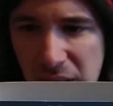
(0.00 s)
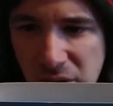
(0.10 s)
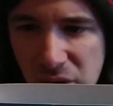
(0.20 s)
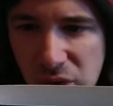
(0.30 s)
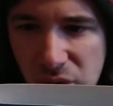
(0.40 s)

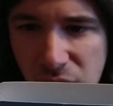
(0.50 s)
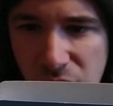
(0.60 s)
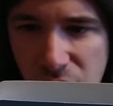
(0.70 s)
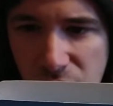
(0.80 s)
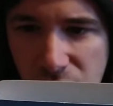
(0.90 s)
his
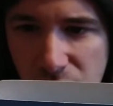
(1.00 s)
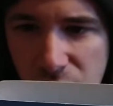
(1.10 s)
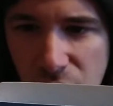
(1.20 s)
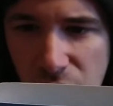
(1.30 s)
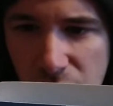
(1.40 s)

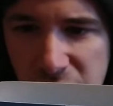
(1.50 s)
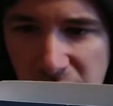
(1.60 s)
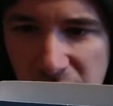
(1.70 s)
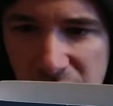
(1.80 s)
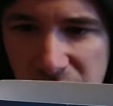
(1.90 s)

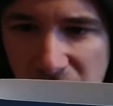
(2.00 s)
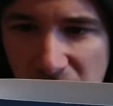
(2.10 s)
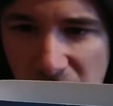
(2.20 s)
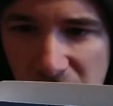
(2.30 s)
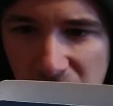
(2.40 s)
daughter's,
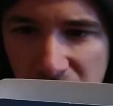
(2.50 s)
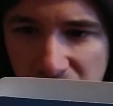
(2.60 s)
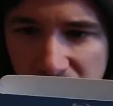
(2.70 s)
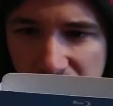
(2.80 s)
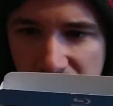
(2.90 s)
I
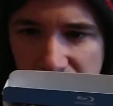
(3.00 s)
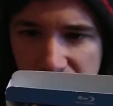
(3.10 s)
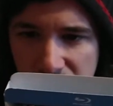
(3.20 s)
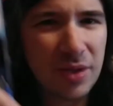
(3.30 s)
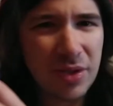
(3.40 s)
think
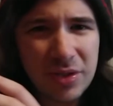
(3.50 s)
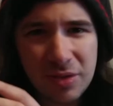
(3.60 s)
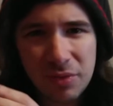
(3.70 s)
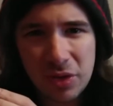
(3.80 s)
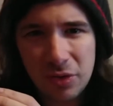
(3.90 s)
it's
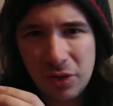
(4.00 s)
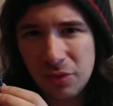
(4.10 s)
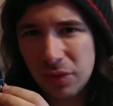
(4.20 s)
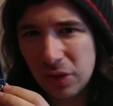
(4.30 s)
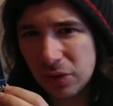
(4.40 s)
something to
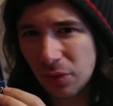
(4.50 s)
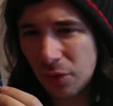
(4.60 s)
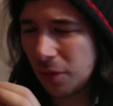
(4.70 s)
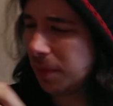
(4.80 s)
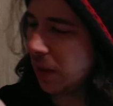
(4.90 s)
do with his
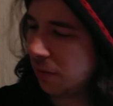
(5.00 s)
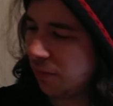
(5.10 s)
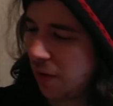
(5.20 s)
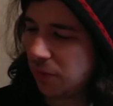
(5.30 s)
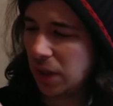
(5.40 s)
daughter being
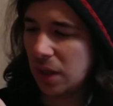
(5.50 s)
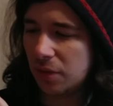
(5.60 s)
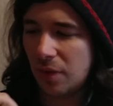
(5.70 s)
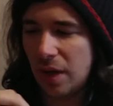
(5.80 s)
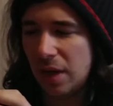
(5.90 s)
very
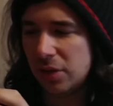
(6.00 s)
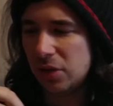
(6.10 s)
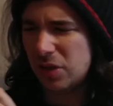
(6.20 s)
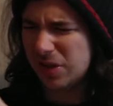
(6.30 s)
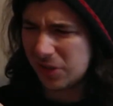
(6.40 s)
ill, and
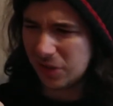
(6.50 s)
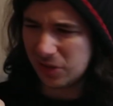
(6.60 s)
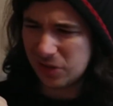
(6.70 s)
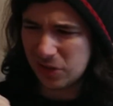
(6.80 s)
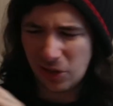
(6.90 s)
she's,
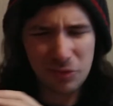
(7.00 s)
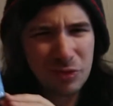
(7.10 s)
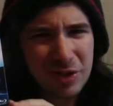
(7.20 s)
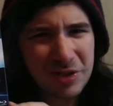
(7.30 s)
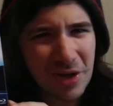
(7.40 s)

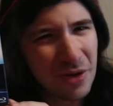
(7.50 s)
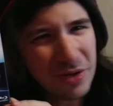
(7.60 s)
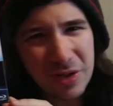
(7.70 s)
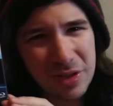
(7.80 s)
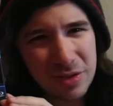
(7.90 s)
slowly
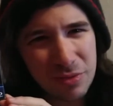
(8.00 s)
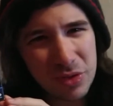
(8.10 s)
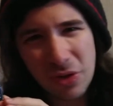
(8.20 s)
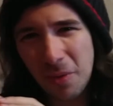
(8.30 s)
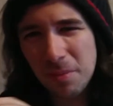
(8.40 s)
turning into a
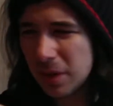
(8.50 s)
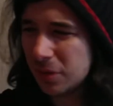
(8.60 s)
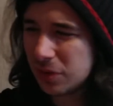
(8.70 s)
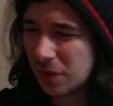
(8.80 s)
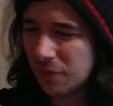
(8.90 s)
zombie
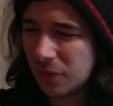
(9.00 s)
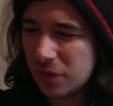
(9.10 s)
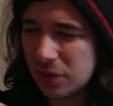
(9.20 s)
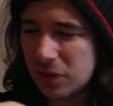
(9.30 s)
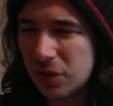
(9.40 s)
or
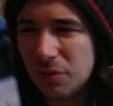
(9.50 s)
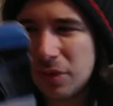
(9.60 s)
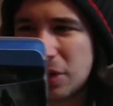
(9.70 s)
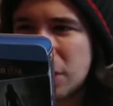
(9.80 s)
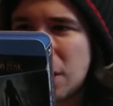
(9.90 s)
something, to do
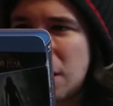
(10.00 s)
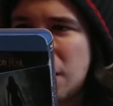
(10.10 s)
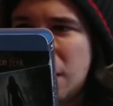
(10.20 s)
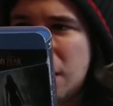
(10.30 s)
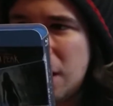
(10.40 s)
with, a